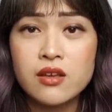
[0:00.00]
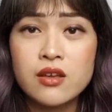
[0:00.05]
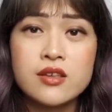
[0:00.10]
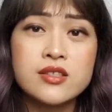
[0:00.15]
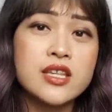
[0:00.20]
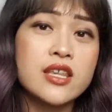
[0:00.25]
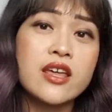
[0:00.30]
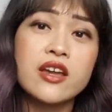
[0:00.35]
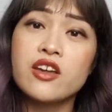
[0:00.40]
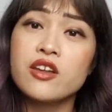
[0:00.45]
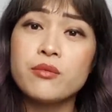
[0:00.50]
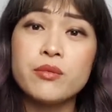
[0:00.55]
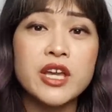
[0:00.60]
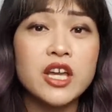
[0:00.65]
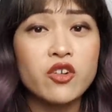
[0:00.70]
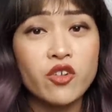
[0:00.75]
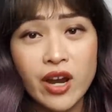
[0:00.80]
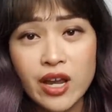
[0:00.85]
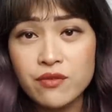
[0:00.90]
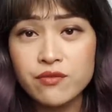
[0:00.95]
so they're going to be
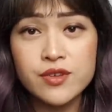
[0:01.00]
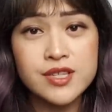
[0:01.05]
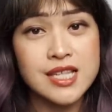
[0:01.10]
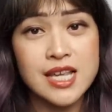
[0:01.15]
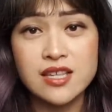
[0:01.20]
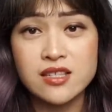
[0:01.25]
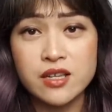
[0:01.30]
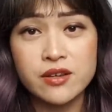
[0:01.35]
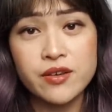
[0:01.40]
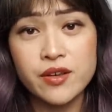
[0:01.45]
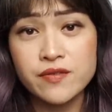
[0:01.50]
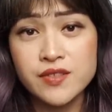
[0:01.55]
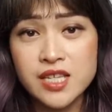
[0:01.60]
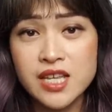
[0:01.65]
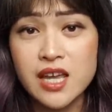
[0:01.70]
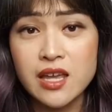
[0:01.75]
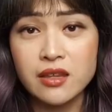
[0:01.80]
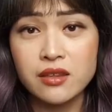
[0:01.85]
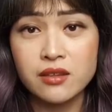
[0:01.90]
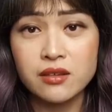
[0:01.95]
great for sensitive
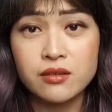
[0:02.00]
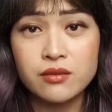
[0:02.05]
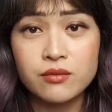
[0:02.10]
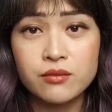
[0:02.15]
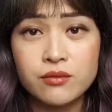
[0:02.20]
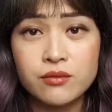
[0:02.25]
skin.